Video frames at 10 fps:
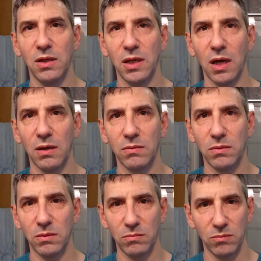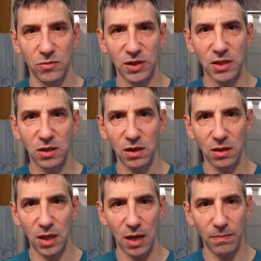the uh, zested
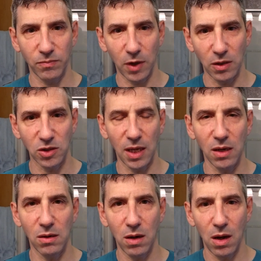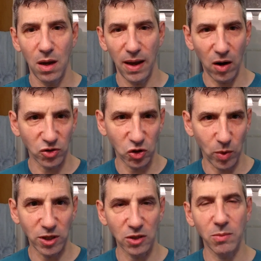the, um, the skin and also
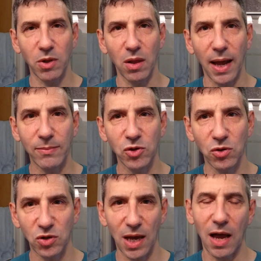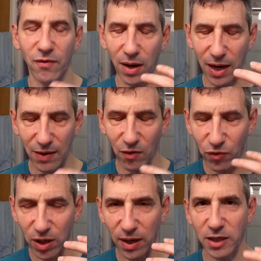squeeze out some of the lime juice, you have a kind of a
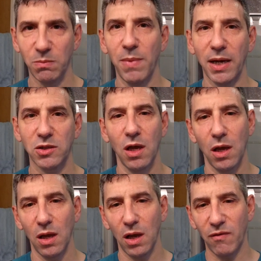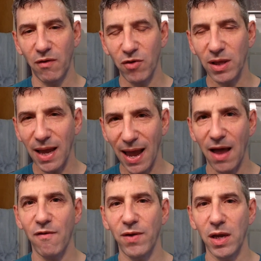really nice mix of a really
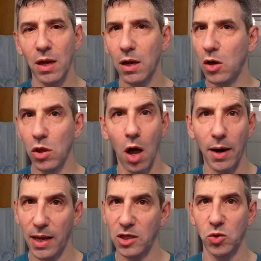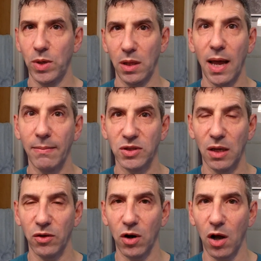heavy, not a sweet lime
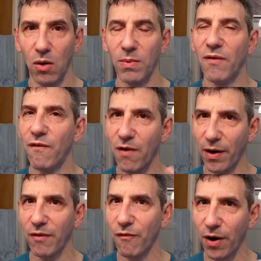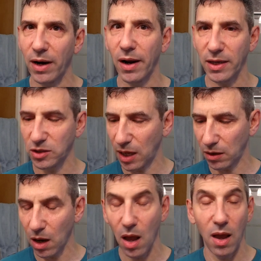scent at all, but a very, very nice
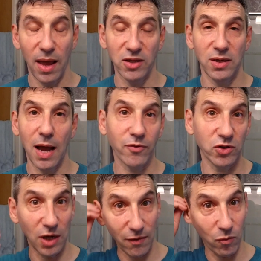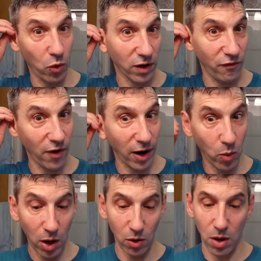scent as an aftershave worked very
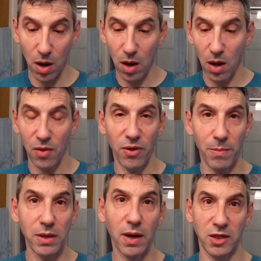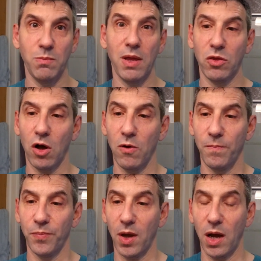well. The Mint Ice
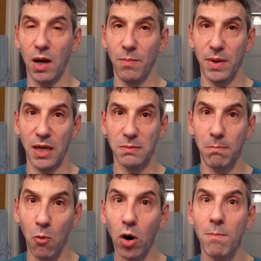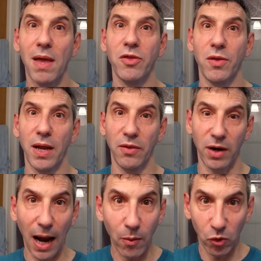Menthol um, is more mentholated
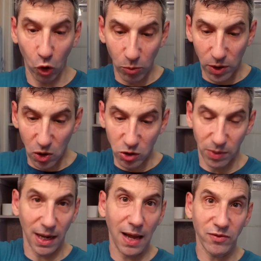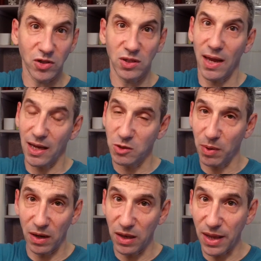than I would normally use, but I have to say it's
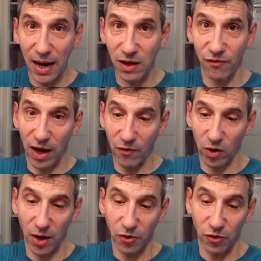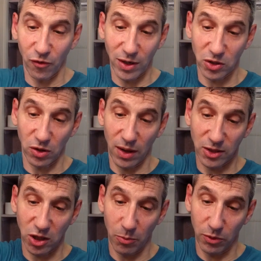been 95 or 100 degrees here the
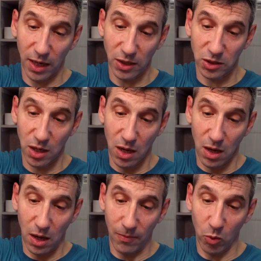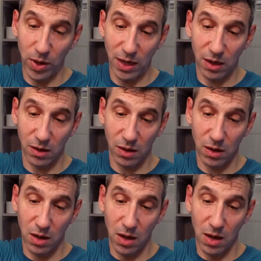last couple days. Um, the week
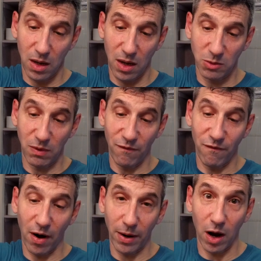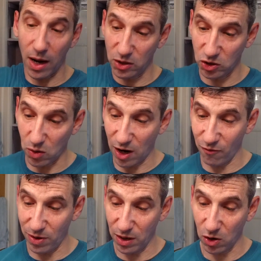it's been very hot, and so
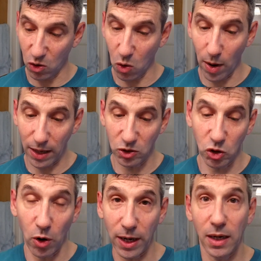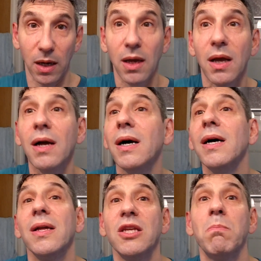I've been quite enjoying
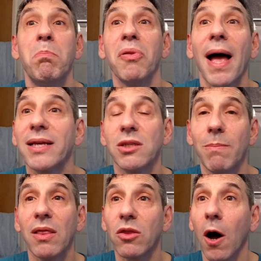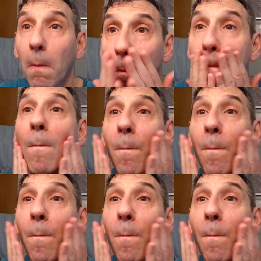this blast of menthol.